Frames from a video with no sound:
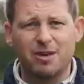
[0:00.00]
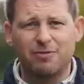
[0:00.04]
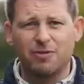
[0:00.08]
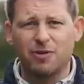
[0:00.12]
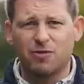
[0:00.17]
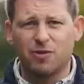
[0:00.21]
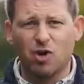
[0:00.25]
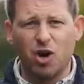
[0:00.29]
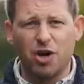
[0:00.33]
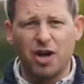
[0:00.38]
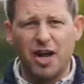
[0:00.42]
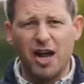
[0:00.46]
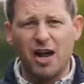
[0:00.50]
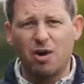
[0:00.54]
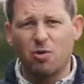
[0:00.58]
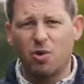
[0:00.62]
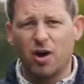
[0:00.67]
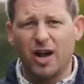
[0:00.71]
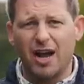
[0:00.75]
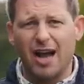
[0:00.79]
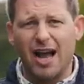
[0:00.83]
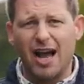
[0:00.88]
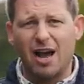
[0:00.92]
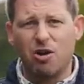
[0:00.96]
If you've got an
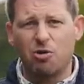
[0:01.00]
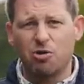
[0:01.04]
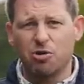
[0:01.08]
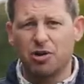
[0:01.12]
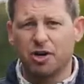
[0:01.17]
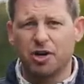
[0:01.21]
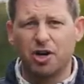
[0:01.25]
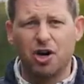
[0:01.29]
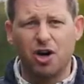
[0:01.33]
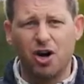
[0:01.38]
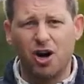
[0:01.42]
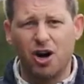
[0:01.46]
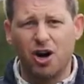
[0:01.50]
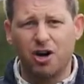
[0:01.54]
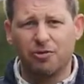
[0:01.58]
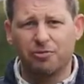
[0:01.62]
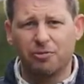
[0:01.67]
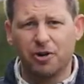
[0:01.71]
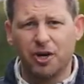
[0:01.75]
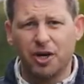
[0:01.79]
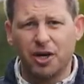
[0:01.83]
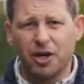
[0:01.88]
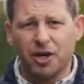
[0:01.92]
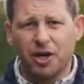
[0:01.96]
hour and a
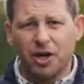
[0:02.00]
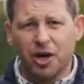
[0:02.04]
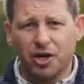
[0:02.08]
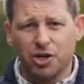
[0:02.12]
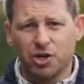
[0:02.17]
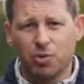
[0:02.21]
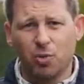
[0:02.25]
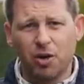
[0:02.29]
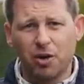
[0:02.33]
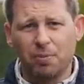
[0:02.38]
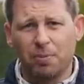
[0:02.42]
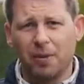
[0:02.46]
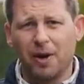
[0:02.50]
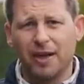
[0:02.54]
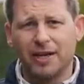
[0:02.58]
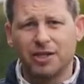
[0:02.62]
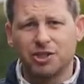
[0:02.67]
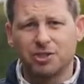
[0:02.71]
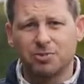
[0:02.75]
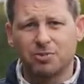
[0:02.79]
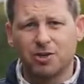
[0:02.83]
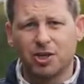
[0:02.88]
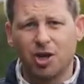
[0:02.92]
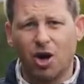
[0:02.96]
half and you want to play
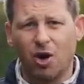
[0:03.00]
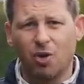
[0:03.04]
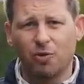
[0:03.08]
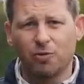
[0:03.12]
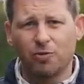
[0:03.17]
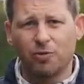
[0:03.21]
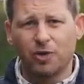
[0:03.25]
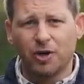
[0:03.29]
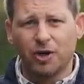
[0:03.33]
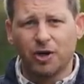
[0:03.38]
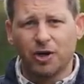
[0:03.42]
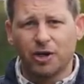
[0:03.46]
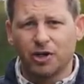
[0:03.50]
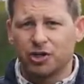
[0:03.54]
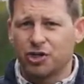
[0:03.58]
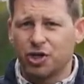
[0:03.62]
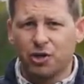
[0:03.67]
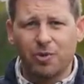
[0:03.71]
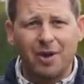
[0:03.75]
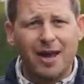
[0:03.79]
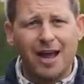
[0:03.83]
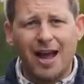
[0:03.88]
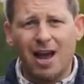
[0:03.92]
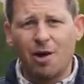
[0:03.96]
some golf,
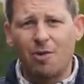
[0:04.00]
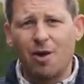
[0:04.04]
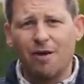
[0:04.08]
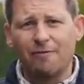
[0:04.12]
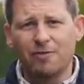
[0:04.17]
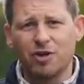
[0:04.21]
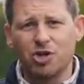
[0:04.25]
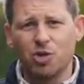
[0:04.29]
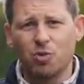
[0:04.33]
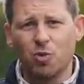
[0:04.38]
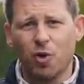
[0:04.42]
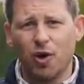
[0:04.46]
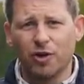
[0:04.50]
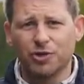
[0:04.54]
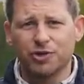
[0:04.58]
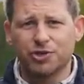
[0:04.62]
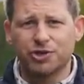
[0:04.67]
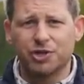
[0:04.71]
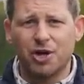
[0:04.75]
do it however you want.